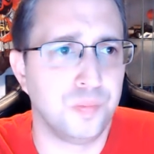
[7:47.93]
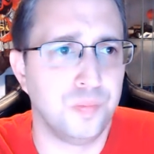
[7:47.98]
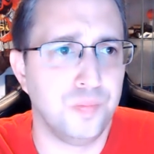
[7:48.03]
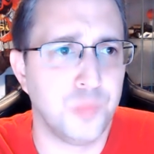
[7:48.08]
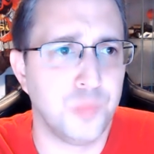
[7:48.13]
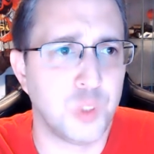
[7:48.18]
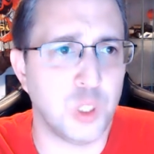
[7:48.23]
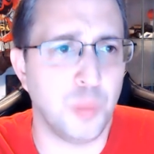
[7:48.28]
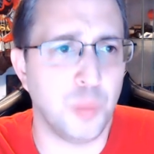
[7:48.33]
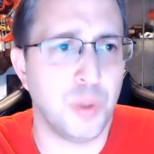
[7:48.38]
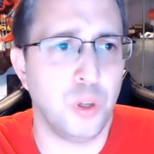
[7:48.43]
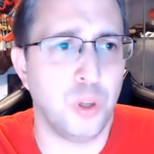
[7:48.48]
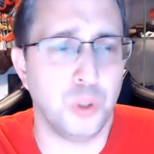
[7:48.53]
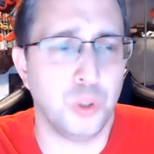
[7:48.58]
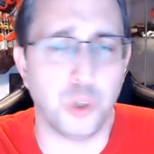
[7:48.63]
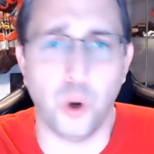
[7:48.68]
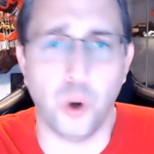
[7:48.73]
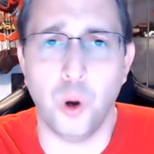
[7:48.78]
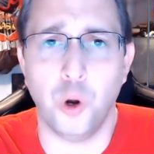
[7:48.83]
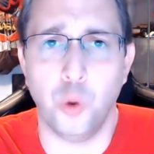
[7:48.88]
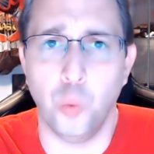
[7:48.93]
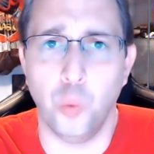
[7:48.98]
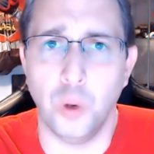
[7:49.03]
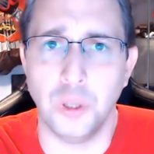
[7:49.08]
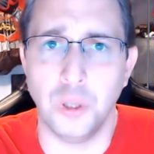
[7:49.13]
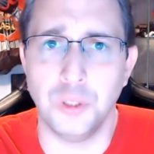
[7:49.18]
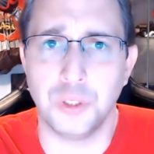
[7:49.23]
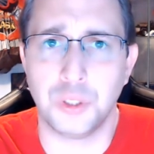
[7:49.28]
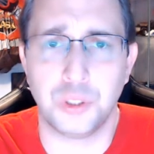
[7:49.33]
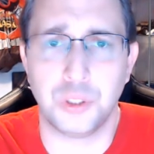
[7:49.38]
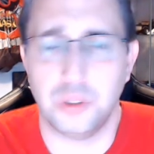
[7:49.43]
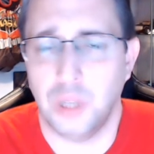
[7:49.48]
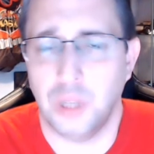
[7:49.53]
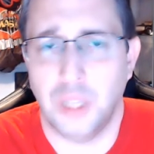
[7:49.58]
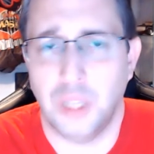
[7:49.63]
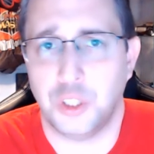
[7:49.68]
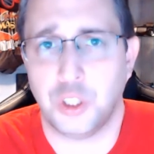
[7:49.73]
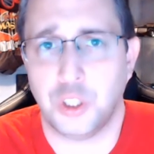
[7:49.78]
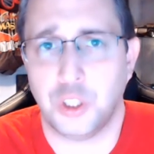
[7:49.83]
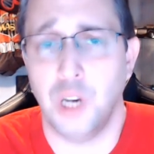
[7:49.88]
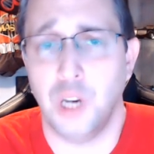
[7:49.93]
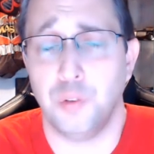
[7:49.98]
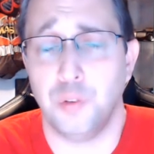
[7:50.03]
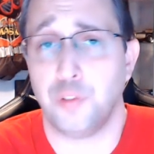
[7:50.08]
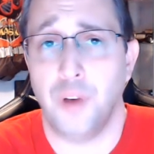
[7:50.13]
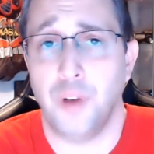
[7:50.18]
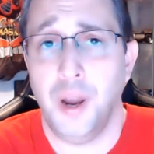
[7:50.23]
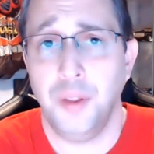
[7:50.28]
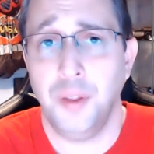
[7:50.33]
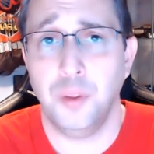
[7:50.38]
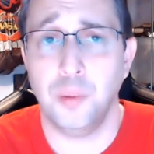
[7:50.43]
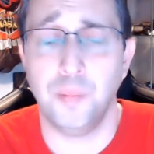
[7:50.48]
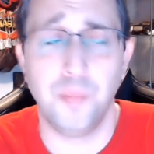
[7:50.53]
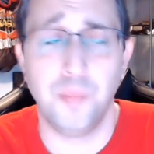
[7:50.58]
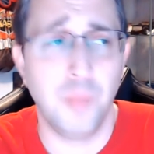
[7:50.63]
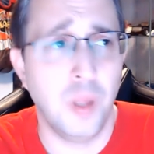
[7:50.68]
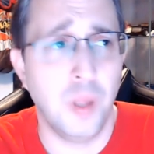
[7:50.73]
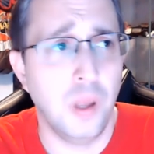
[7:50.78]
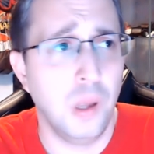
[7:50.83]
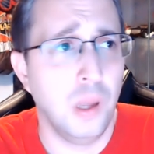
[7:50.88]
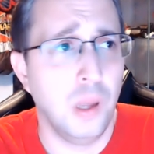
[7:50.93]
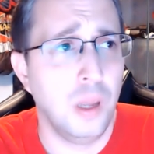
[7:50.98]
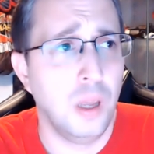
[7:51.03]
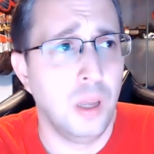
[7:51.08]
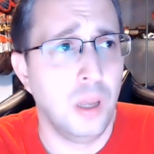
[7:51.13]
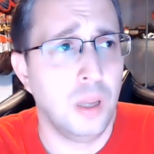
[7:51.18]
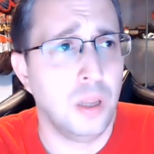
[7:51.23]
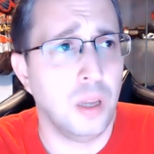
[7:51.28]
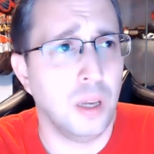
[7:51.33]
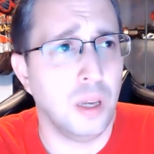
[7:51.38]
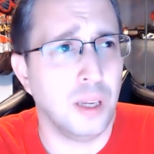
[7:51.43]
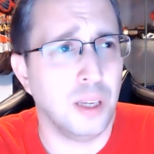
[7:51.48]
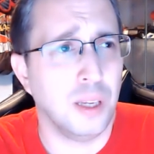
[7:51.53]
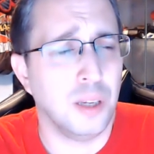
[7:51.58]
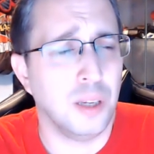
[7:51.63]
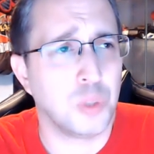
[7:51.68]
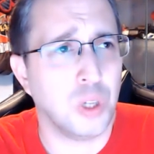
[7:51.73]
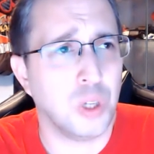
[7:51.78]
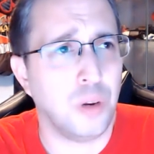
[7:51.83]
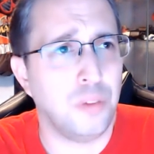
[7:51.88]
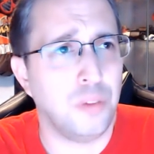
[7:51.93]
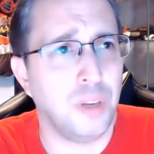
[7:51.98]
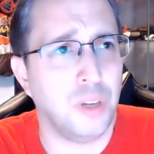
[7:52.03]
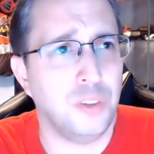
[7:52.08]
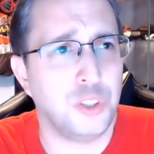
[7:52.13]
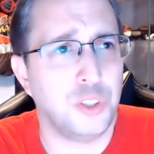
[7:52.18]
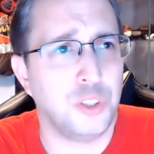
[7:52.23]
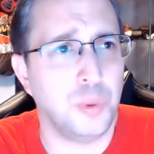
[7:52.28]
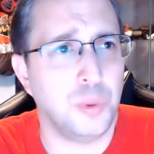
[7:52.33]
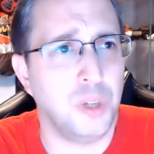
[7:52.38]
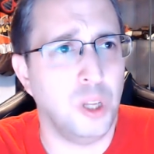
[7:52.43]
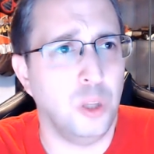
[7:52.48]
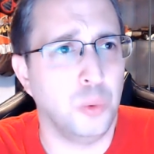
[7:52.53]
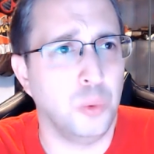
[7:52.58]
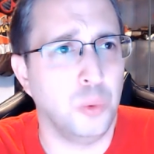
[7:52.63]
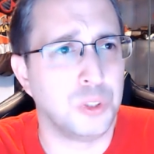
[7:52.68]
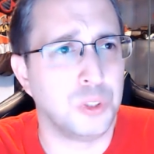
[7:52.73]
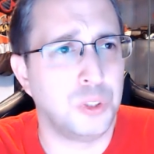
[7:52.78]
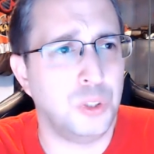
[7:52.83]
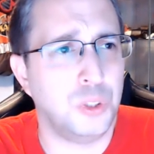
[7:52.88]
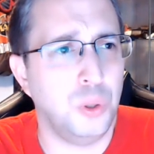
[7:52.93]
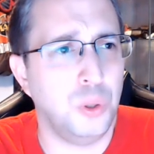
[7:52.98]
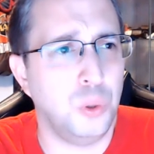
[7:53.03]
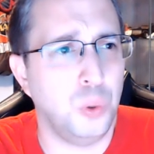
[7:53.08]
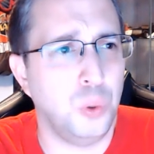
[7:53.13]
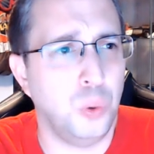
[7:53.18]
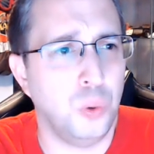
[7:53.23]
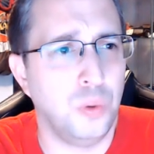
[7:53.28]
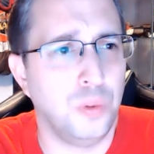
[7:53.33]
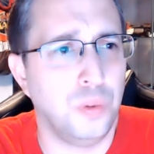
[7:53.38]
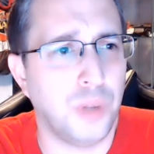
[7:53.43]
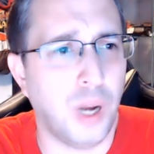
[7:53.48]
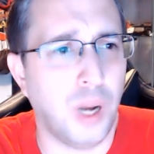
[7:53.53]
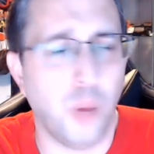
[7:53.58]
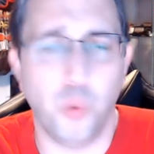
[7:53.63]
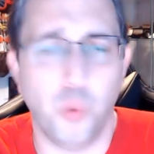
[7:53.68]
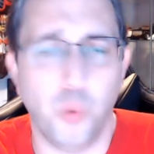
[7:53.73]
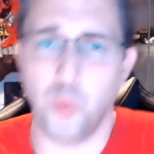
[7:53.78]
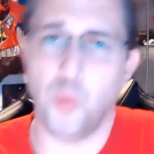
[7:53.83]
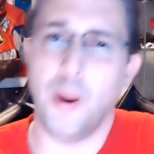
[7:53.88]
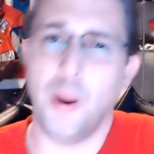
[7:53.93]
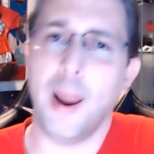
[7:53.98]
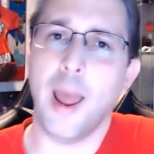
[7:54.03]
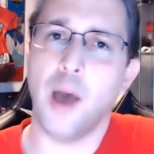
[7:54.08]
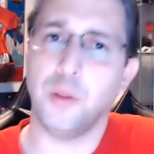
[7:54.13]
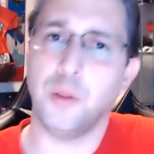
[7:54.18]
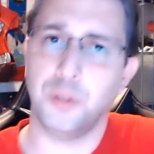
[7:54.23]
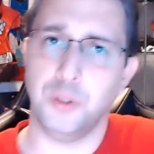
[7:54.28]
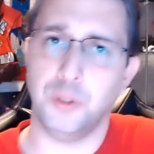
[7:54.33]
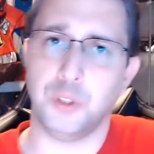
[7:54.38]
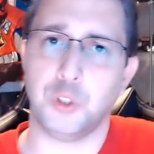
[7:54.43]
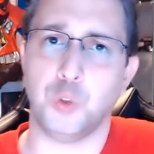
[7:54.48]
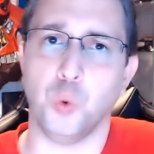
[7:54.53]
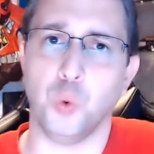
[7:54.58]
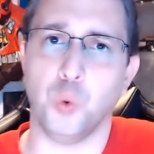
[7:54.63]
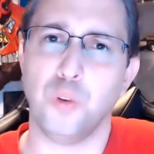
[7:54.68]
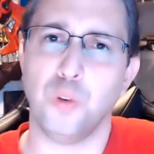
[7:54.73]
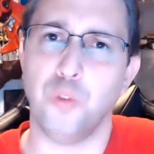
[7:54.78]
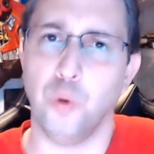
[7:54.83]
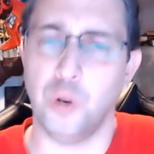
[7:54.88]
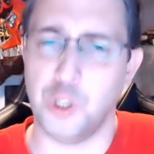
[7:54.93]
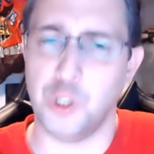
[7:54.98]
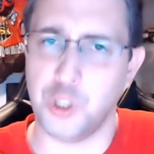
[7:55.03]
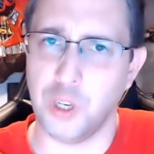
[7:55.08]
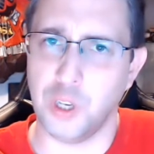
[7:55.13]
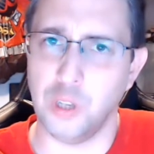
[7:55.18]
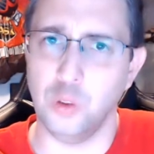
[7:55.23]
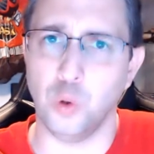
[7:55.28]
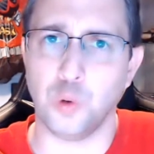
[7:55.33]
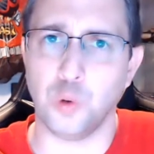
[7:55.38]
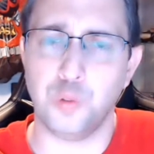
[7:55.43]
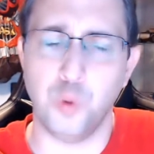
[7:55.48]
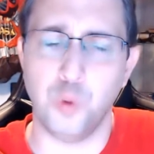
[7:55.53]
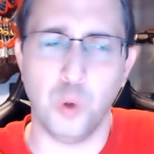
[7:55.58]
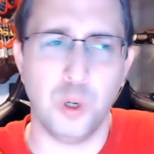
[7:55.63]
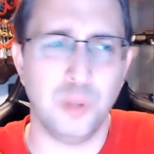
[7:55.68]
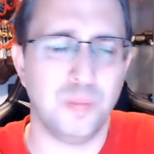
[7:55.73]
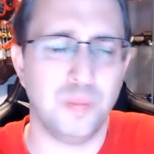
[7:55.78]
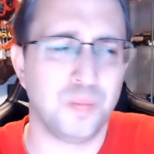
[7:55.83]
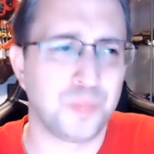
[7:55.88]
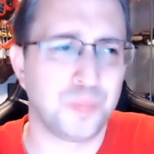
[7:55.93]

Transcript: some of those harder ones. I just could never find them. I'm trying to think of some of the other ones too that I would have went out to the store for to try to look for.